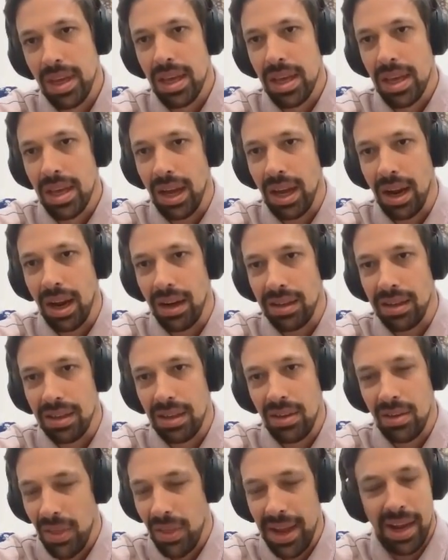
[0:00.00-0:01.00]
you know,
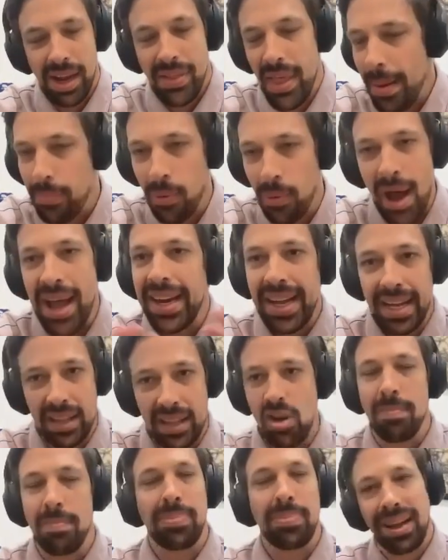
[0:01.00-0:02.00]
their brand gets
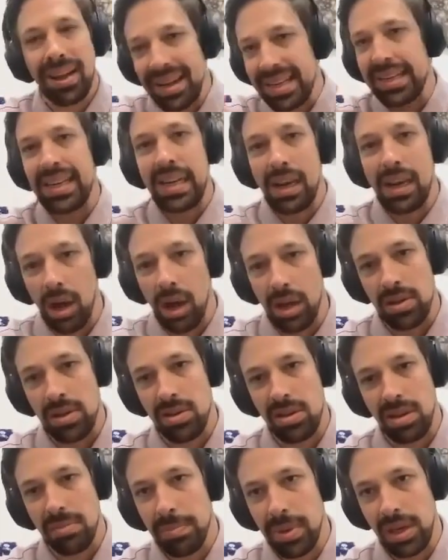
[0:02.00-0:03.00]
completely
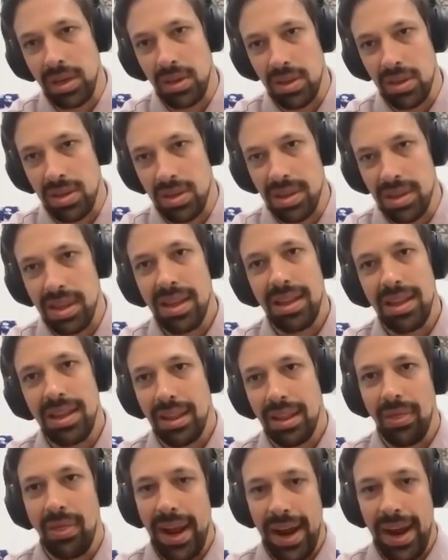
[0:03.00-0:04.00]
lost because
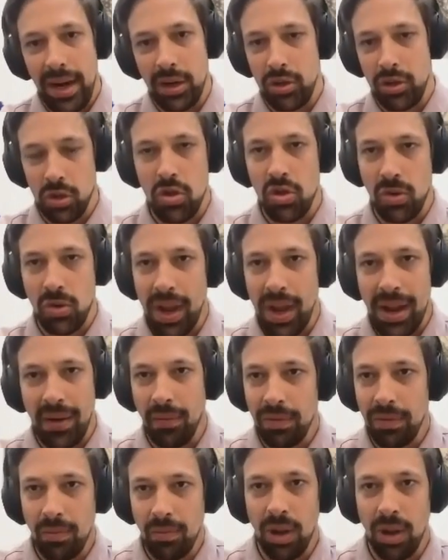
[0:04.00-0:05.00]
they're just
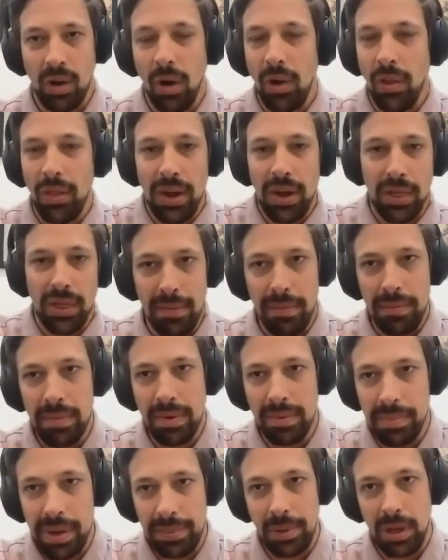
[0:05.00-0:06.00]
doing what all the other
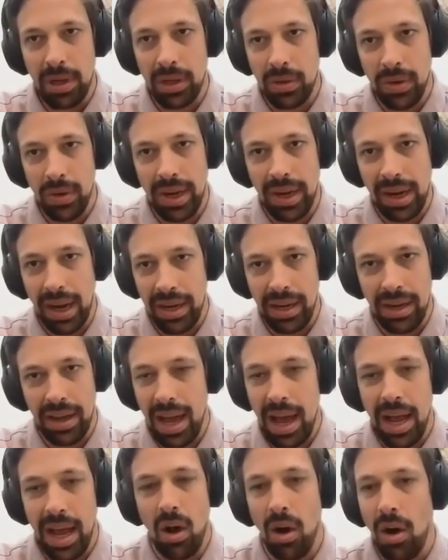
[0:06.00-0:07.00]
people are doing.
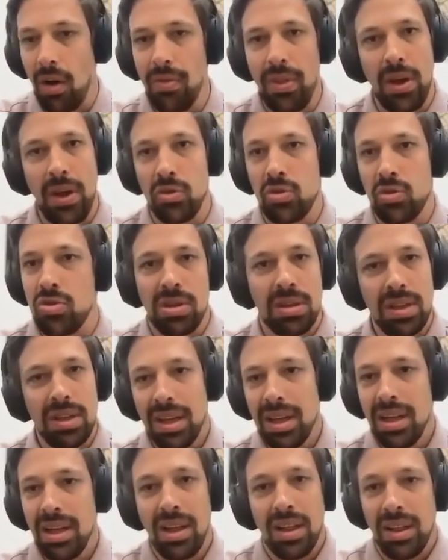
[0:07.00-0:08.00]
And there's,
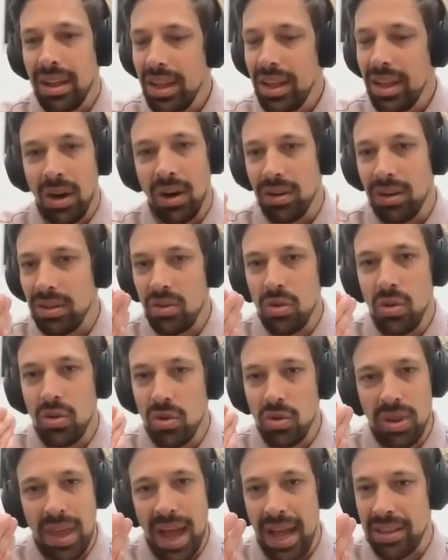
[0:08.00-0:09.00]
you know,
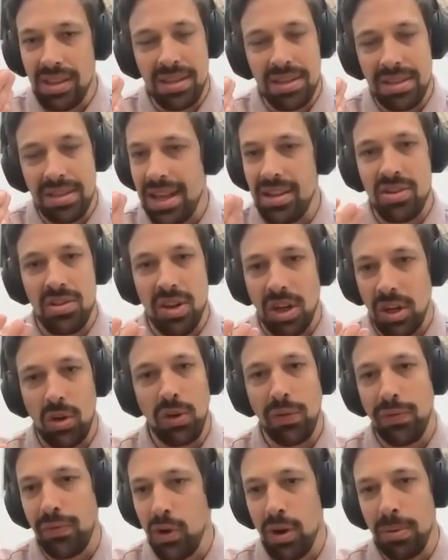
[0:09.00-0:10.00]
that's not
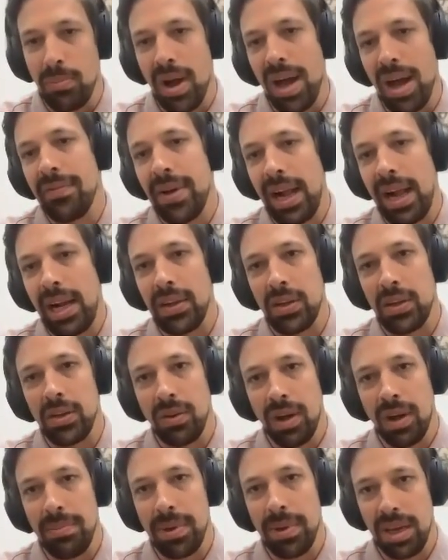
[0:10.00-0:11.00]
good for your brand value,
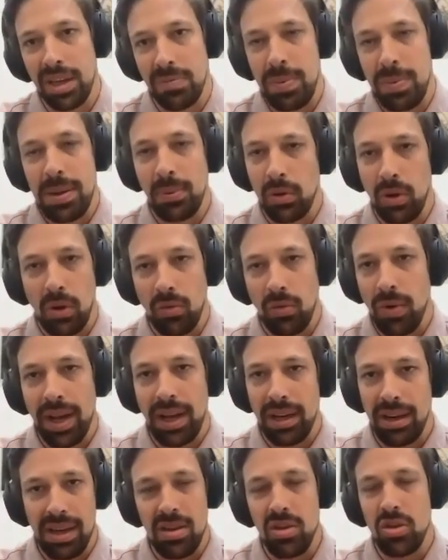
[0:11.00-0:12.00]
right? Because people don't
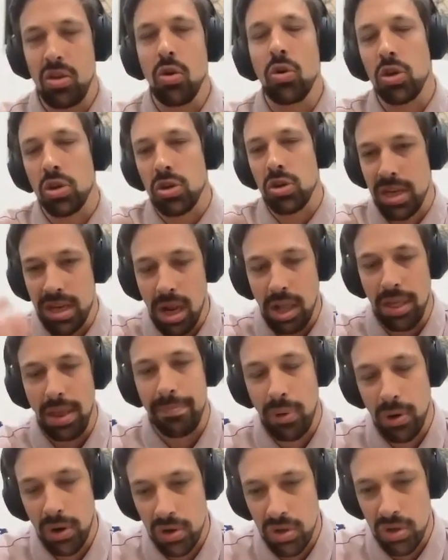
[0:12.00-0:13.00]
recognize you're just another
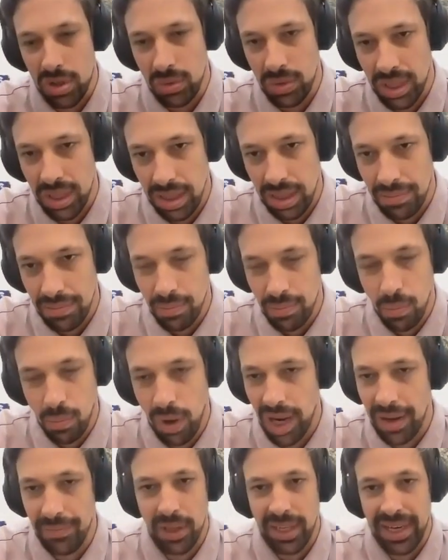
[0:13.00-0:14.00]
person who did the
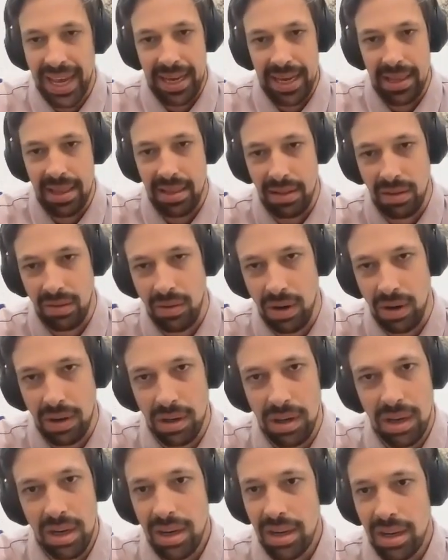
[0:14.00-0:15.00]
whatever dance or
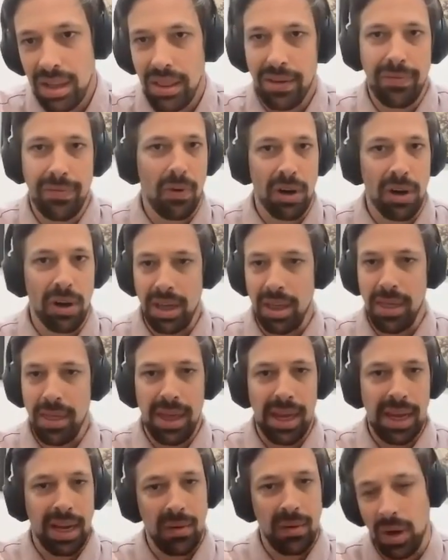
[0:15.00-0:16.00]
the frothy
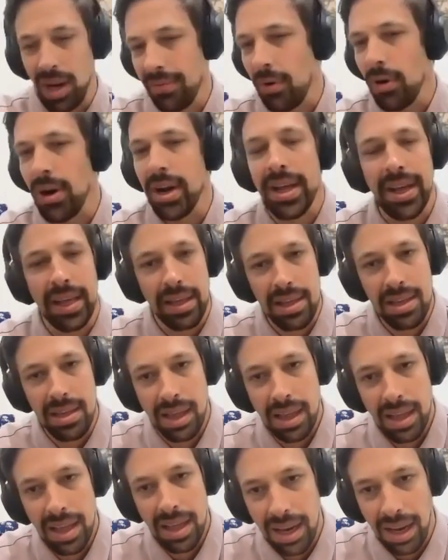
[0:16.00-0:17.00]
thing or whatever it is.
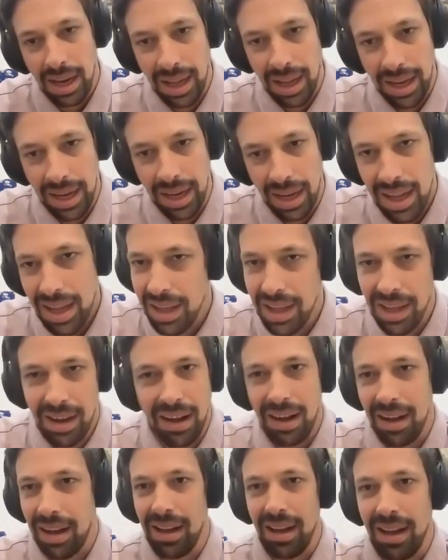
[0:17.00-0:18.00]
Like, you know,